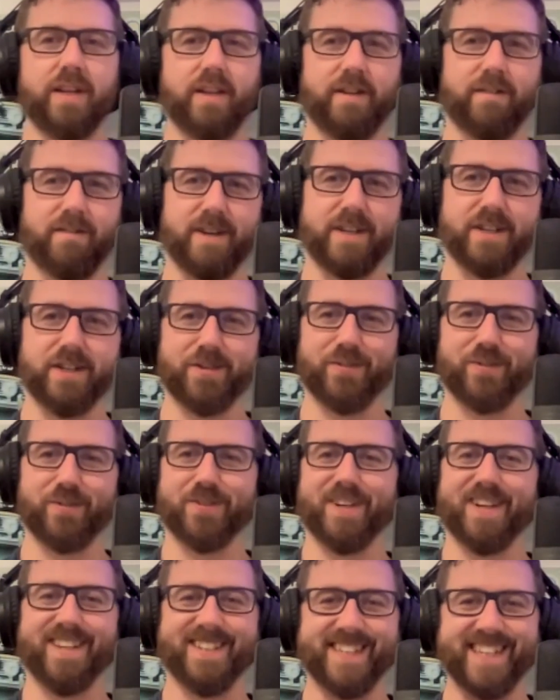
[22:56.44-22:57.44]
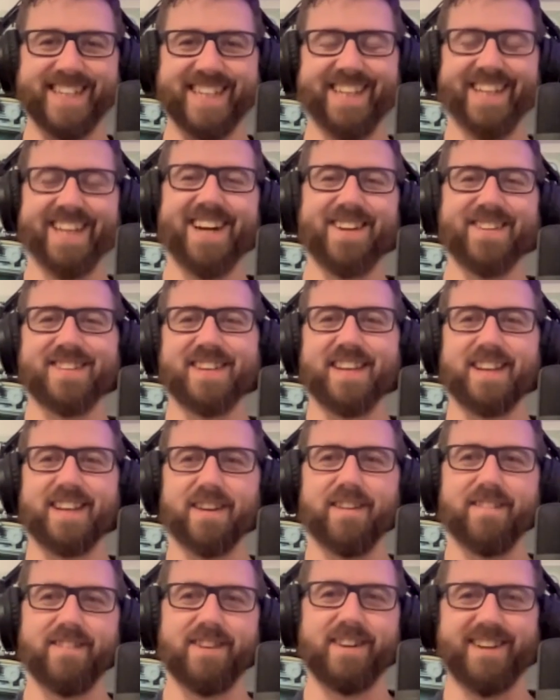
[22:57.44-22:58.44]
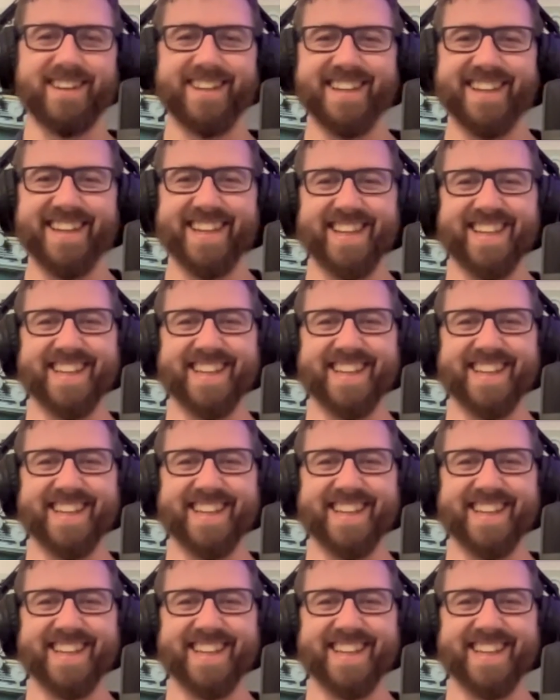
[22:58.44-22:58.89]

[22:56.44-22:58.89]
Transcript: In the original trilogy. I'll take over. Yeah.